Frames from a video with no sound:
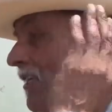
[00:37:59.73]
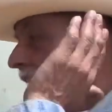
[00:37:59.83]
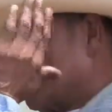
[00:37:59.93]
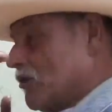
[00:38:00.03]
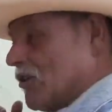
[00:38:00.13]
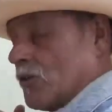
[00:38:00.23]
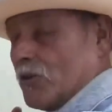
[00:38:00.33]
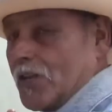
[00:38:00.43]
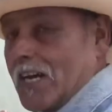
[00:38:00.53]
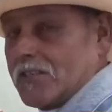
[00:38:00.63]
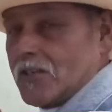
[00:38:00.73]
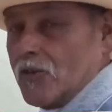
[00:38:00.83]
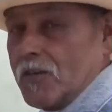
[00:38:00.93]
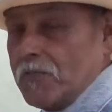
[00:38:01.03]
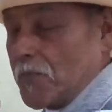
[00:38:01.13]
Now we're going to go
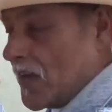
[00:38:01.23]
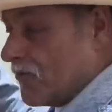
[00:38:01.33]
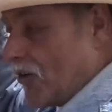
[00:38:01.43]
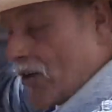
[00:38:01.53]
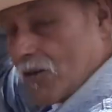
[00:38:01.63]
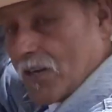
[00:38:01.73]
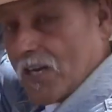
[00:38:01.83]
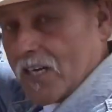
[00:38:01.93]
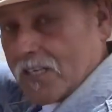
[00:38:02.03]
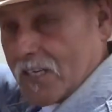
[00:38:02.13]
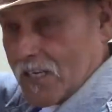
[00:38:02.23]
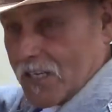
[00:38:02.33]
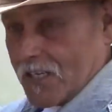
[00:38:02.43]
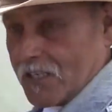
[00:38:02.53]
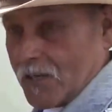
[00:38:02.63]
downstream, follow the,
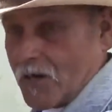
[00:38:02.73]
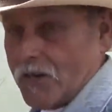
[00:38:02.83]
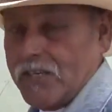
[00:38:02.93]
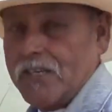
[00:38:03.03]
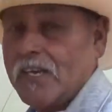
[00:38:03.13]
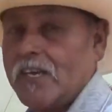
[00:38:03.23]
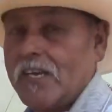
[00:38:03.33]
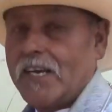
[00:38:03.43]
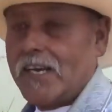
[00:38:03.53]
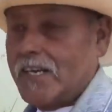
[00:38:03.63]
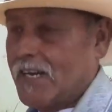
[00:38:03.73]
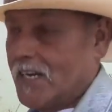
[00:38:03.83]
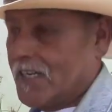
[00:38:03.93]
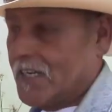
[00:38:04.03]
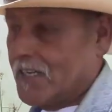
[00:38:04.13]
the, the current, and,
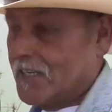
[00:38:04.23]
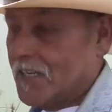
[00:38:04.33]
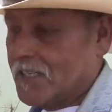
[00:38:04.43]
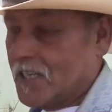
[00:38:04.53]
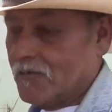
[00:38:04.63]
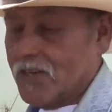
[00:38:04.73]
uh, and see if we